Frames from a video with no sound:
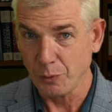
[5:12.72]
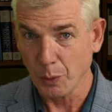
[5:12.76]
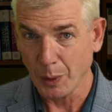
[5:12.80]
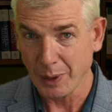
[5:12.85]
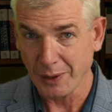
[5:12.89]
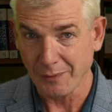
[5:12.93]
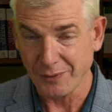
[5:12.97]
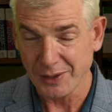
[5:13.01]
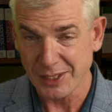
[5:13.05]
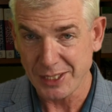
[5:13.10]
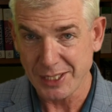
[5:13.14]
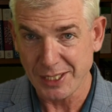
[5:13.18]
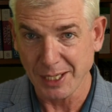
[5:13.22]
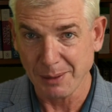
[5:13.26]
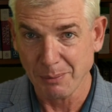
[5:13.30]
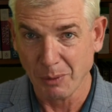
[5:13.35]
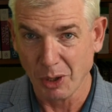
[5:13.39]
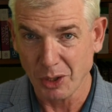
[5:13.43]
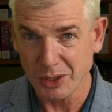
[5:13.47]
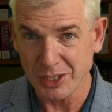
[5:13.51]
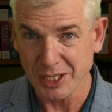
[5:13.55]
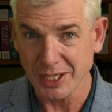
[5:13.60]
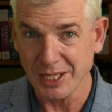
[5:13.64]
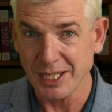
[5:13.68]
one of his
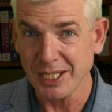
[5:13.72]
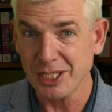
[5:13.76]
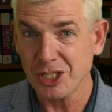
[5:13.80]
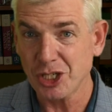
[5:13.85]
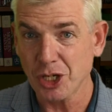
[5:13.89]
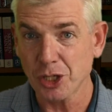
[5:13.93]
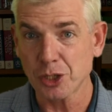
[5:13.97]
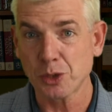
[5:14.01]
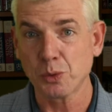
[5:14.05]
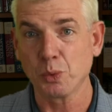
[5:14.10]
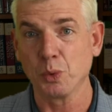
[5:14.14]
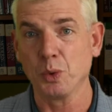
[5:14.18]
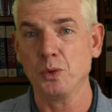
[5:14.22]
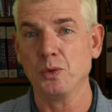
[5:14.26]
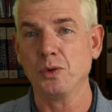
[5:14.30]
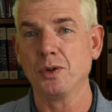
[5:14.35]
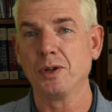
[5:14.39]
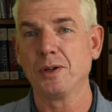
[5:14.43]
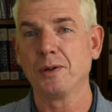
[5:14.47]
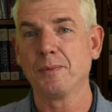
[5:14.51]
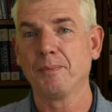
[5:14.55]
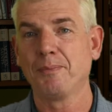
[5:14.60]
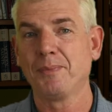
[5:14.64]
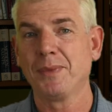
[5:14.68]
stigmata, the chest
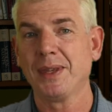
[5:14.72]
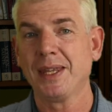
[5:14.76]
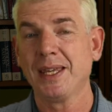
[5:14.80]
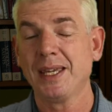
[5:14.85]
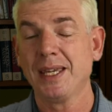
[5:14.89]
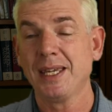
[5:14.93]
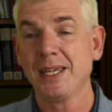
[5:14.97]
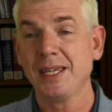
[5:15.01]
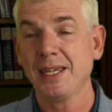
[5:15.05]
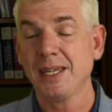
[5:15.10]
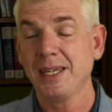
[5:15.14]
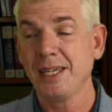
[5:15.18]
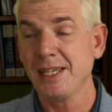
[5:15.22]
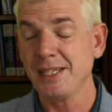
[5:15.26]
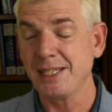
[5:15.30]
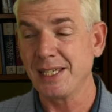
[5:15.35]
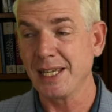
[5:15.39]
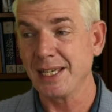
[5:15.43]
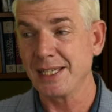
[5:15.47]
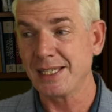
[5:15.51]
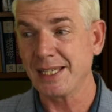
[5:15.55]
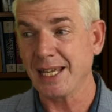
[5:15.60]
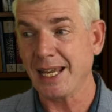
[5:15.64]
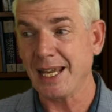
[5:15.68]
wound, he
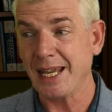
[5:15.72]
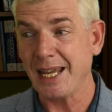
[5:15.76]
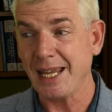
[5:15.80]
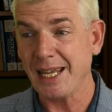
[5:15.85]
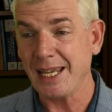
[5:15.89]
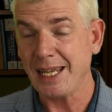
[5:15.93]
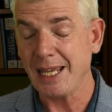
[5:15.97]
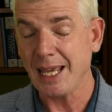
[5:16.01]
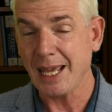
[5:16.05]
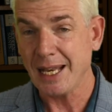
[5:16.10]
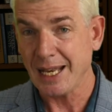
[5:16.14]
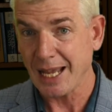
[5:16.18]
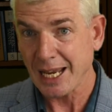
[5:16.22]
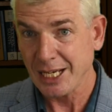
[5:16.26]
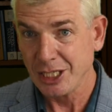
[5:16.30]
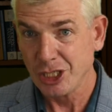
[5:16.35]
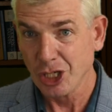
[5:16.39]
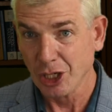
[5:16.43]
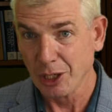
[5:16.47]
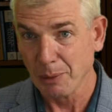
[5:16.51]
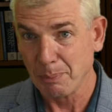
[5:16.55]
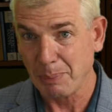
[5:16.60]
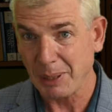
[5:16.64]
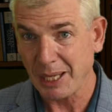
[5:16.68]
says, an
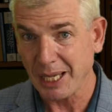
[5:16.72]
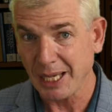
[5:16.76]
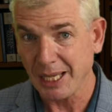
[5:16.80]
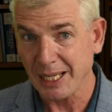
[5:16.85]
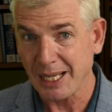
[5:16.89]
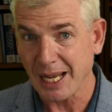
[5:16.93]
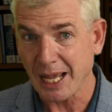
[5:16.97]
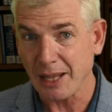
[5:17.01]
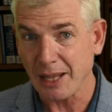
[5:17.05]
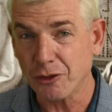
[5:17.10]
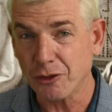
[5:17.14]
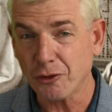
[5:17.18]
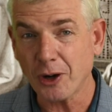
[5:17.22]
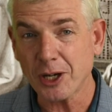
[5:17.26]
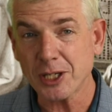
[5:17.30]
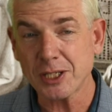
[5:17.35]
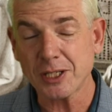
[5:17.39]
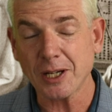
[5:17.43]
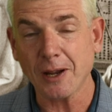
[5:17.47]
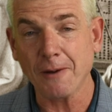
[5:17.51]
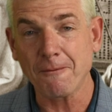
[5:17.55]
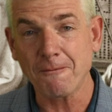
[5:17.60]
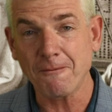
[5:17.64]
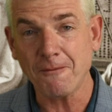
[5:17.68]
angel appeared
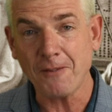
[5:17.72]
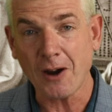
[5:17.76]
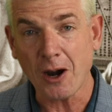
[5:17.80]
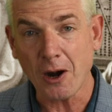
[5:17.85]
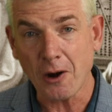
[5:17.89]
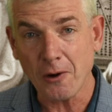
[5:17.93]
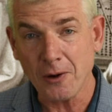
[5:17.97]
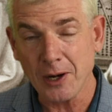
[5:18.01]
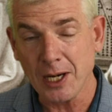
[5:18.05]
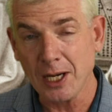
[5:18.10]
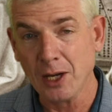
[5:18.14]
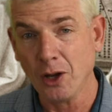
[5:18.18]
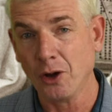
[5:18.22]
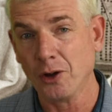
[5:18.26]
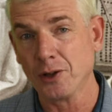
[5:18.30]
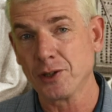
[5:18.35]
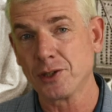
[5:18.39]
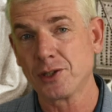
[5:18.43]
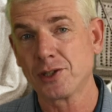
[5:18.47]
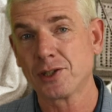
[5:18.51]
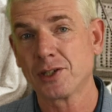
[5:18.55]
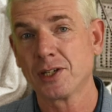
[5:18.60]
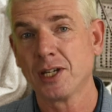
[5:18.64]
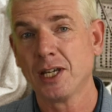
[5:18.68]
thrust a fiery
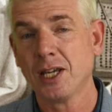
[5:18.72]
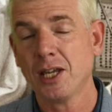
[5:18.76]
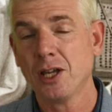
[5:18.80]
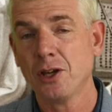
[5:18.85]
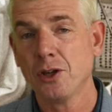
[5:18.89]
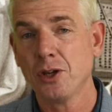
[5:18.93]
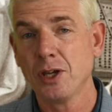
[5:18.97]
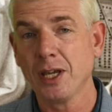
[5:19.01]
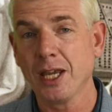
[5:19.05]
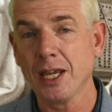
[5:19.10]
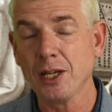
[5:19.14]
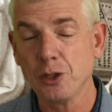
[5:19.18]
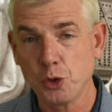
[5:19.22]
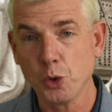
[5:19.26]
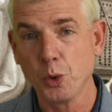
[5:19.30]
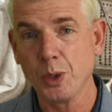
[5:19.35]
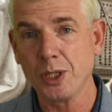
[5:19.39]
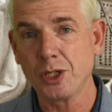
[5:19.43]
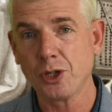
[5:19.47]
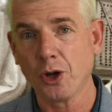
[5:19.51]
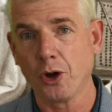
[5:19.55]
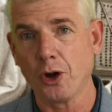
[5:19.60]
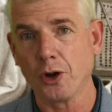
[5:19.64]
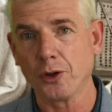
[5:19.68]
lance into
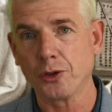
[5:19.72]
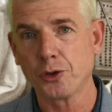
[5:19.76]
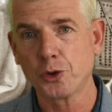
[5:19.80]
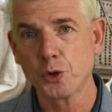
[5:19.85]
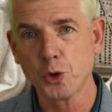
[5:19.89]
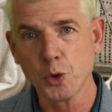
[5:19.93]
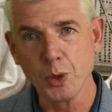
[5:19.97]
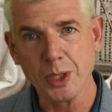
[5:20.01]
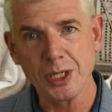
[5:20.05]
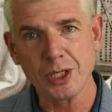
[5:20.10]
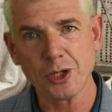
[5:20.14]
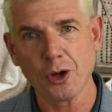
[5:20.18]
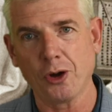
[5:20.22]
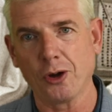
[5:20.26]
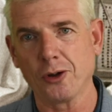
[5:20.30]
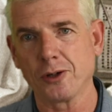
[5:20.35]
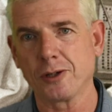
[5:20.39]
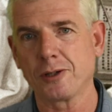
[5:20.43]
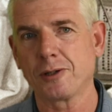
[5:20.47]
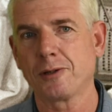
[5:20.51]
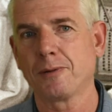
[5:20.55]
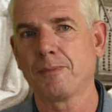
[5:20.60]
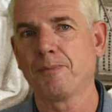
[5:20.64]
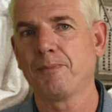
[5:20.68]
his heart, through his
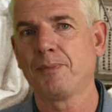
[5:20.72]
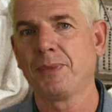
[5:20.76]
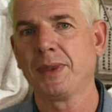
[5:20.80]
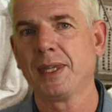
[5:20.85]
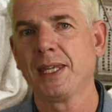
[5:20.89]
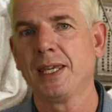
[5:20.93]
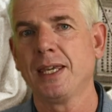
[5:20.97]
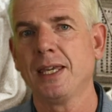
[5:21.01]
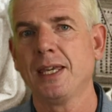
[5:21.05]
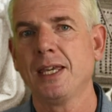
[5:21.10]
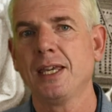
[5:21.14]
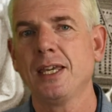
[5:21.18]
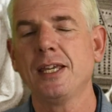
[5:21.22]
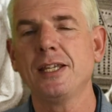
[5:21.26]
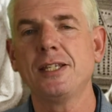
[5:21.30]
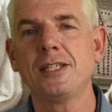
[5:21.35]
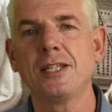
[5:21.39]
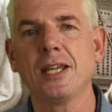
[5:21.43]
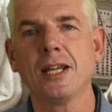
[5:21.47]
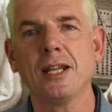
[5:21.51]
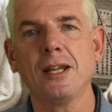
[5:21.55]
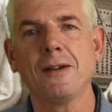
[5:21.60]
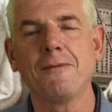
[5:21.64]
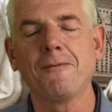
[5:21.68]
heart. He
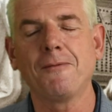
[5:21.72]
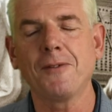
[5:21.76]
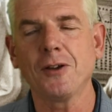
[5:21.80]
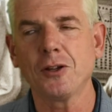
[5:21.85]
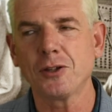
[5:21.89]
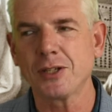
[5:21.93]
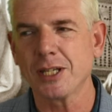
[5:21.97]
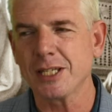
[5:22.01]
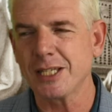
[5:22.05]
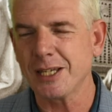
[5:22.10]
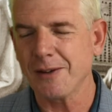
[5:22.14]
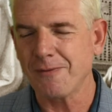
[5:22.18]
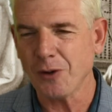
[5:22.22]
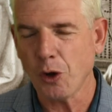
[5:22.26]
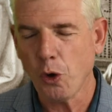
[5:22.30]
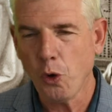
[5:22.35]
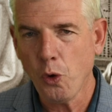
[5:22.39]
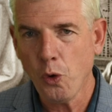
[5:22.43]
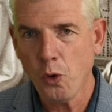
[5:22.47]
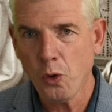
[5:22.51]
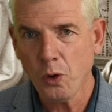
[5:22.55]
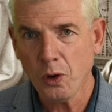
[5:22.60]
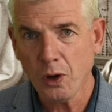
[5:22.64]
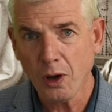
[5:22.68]
said it felt as if
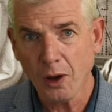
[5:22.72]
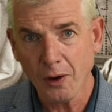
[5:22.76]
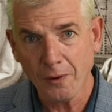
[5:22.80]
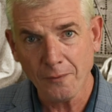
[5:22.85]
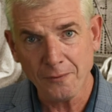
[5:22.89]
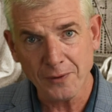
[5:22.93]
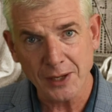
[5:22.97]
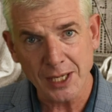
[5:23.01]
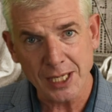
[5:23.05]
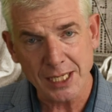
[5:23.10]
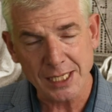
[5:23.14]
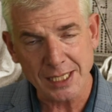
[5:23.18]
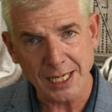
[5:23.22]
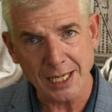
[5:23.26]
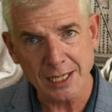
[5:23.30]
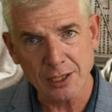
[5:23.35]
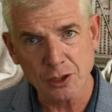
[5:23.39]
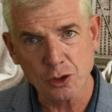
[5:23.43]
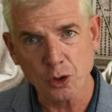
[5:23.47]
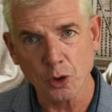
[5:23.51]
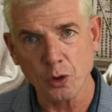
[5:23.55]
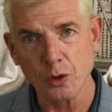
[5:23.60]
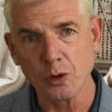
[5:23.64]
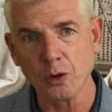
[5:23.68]
all of his
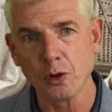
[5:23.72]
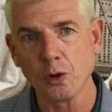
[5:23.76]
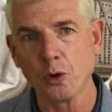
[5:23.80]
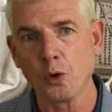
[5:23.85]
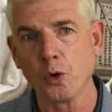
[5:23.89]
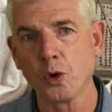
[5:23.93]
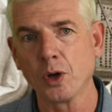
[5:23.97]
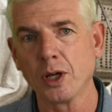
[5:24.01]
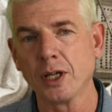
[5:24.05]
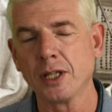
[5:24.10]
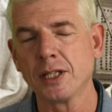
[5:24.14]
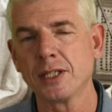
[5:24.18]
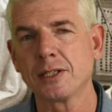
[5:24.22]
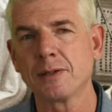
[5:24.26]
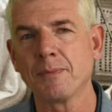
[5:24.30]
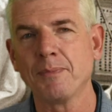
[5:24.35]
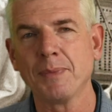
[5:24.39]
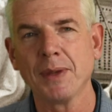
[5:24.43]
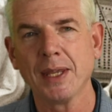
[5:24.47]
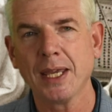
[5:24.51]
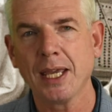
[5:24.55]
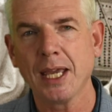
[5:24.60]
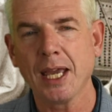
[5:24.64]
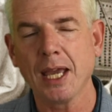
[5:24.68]
internal organs
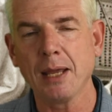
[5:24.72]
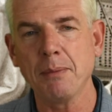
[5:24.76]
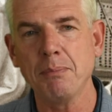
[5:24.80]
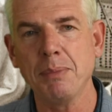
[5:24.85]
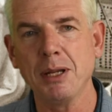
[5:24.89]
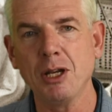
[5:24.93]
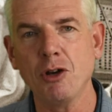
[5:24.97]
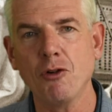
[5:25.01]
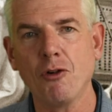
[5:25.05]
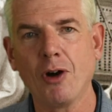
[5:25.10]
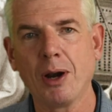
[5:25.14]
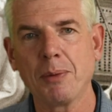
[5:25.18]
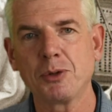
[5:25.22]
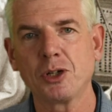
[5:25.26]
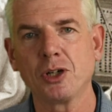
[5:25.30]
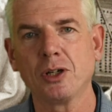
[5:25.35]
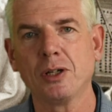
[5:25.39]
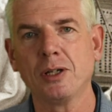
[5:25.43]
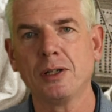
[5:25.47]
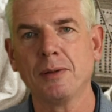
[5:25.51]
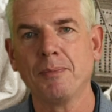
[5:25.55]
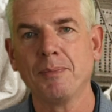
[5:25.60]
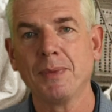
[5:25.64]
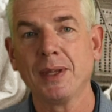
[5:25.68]
had been
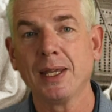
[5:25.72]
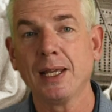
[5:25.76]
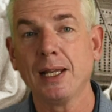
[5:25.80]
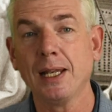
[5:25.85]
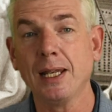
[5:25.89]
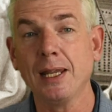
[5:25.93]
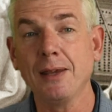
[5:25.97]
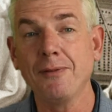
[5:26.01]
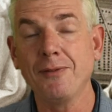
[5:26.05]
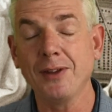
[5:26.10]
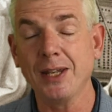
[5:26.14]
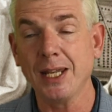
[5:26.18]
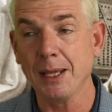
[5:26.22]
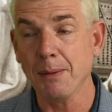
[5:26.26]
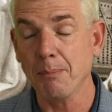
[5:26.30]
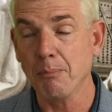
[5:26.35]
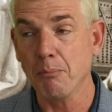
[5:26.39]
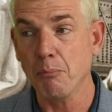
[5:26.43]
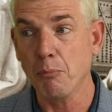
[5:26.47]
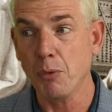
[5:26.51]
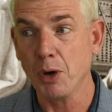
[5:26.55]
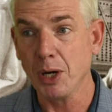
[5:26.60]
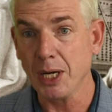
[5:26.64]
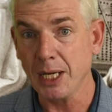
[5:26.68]
ruptured, leaving
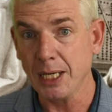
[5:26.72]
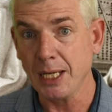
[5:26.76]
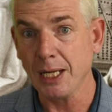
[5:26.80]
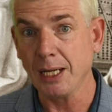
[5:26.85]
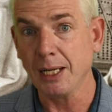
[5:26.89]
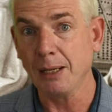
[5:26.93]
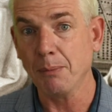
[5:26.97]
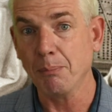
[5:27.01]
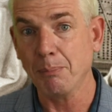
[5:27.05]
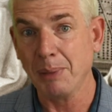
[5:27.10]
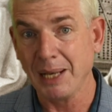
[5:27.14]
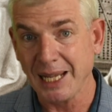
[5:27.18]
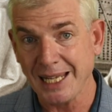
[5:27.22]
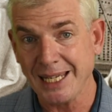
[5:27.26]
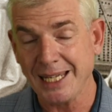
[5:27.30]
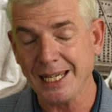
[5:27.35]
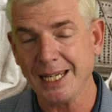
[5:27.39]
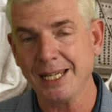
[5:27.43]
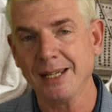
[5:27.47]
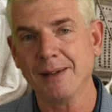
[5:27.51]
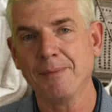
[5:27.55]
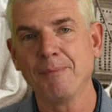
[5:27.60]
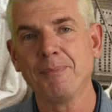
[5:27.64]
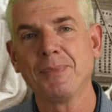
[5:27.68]
him bleeding,
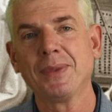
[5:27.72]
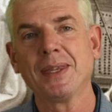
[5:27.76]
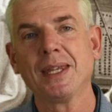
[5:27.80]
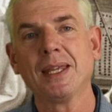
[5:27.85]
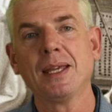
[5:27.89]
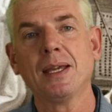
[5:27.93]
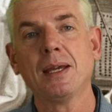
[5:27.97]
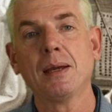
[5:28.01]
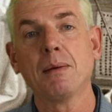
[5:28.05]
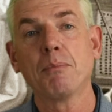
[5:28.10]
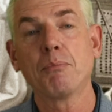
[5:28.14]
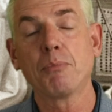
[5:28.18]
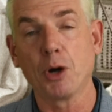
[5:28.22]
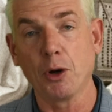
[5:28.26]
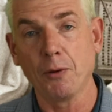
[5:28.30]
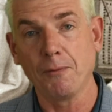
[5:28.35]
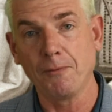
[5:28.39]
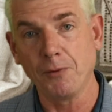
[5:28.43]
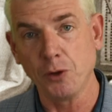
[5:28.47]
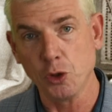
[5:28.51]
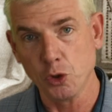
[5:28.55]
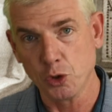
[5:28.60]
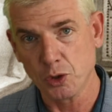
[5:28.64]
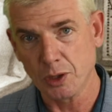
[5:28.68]
bleeding
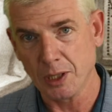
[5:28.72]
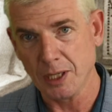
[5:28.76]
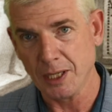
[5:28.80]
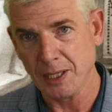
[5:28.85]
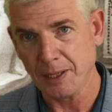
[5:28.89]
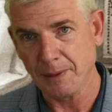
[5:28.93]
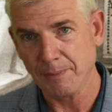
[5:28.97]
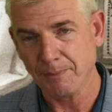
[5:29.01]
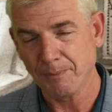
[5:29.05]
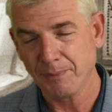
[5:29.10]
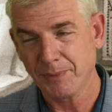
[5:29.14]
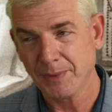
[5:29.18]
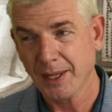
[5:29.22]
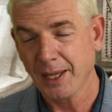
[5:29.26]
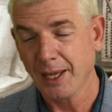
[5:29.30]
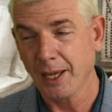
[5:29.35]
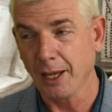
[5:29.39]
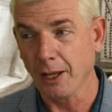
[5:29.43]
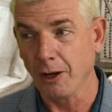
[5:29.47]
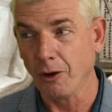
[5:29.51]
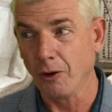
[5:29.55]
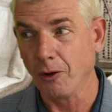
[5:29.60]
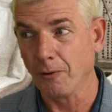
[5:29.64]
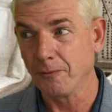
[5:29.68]
profusely.
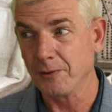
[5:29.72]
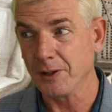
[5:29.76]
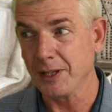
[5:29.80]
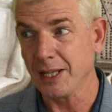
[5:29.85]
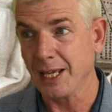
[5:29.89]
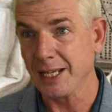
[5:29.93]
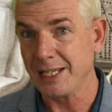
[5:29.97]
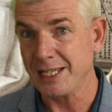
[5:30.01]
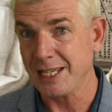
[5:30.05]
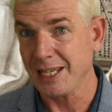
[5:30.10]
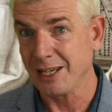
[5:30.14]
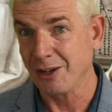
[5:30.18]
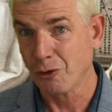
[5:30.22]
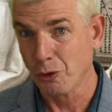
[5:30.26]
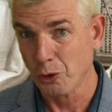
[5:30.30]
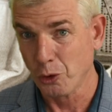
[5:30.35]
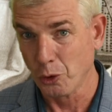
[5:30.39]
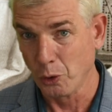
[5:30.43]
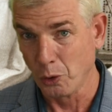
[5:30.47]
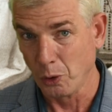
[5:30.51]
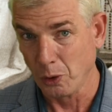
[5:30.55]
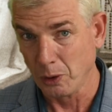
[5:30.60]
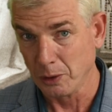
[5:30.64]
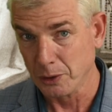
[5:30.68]
And after that, he
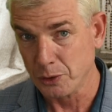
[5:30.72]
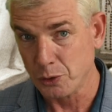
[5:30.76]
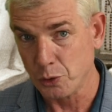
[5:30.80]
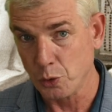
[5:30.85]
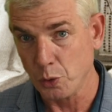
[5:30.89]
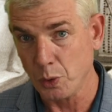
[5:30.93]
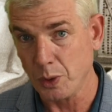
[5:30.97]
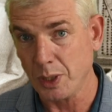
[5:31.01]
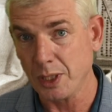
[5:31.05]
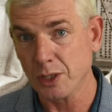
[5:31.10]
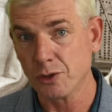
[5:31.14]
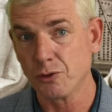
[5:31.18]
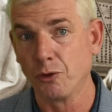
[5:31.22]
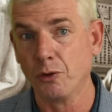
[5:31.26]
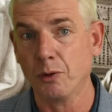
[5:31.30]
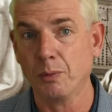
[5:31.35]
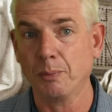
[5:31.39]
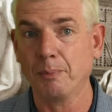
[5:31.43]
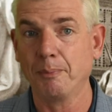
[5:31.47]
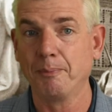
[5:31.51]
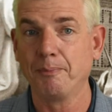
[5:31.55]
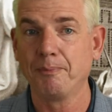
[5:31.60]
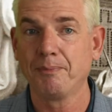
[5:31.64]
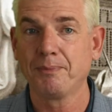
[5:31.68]
crawled to his
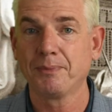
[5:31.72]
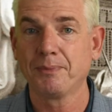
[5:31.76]
room.